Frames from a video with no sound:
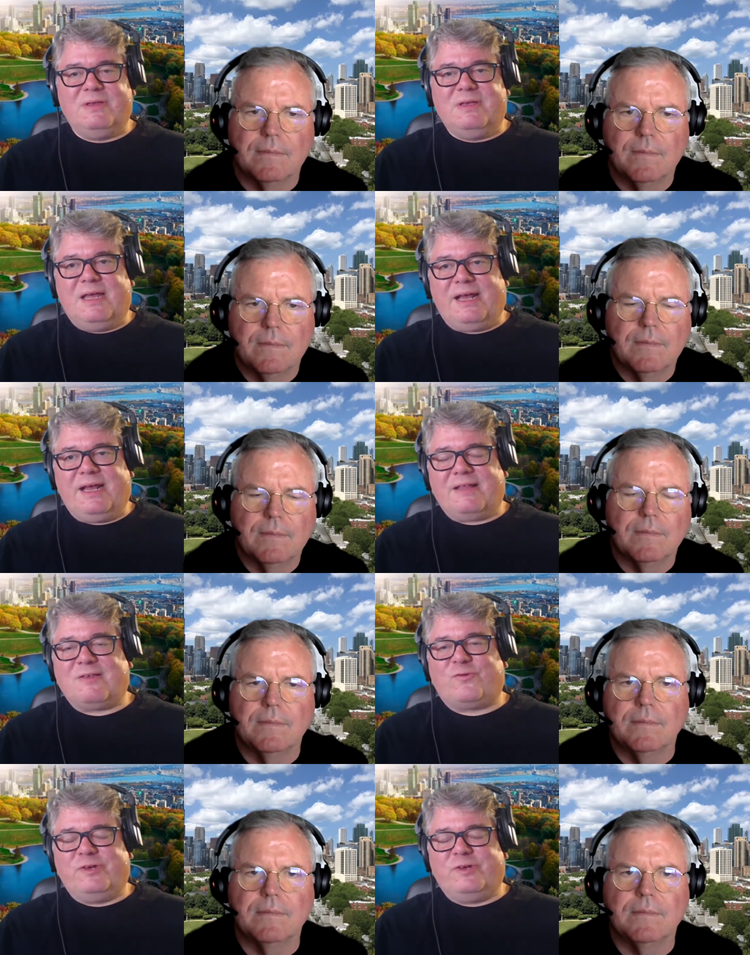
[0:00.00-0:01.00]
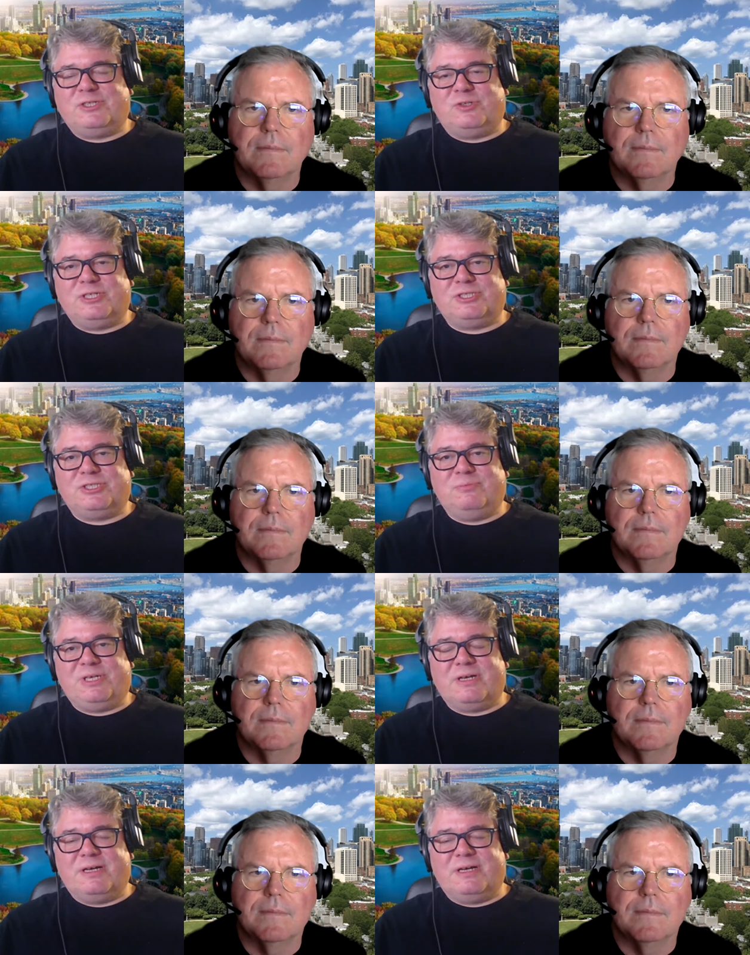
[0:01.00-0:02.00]
Speaker 1: And I got this free tuition
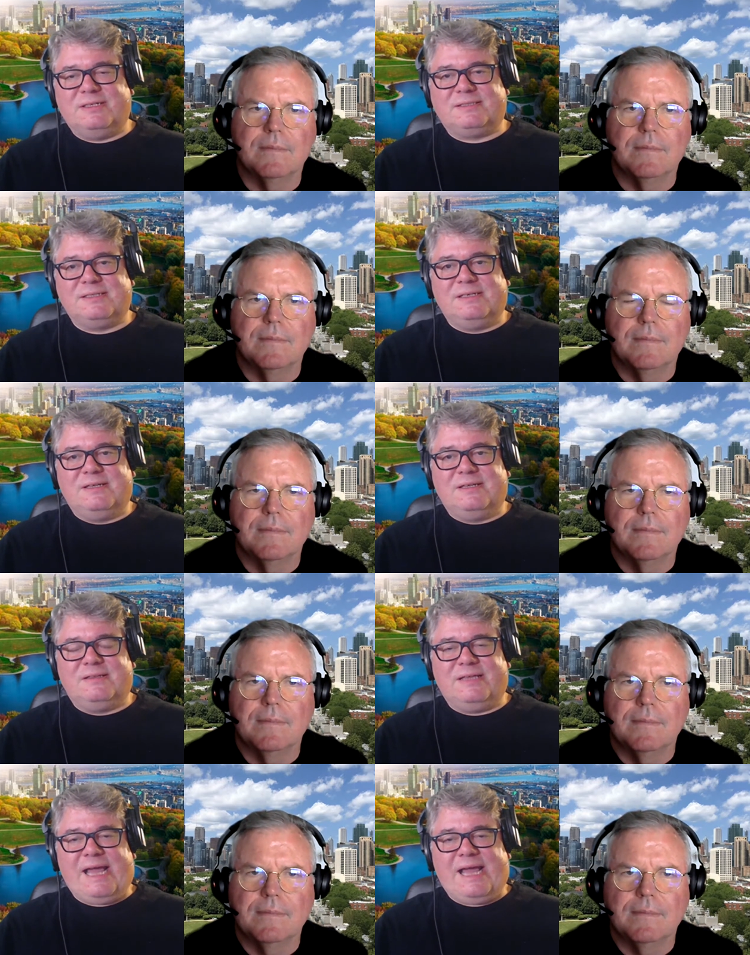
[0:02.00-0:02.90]
because they